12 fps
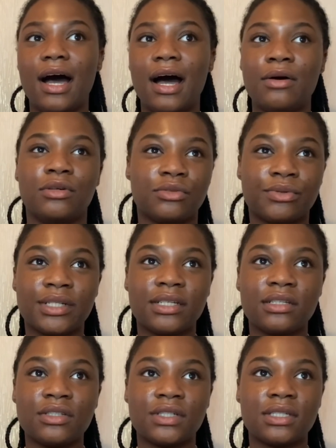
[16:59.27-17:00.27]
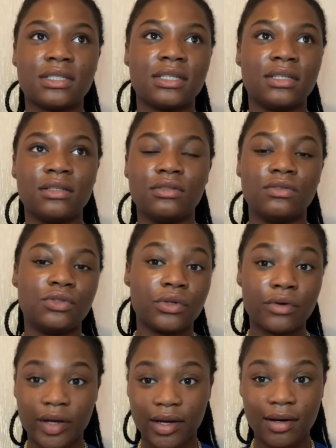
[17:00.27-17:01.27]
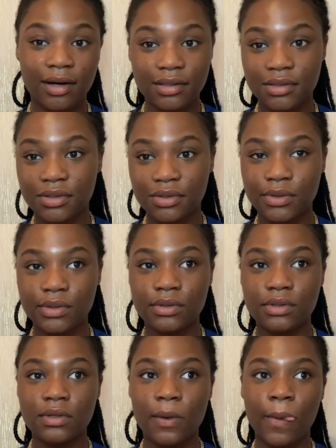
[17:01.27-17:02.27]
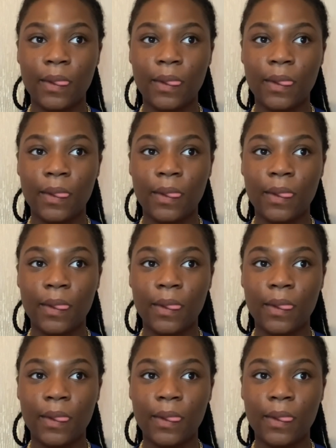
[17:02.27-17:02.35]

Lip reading: I was really interested in drawing cartoons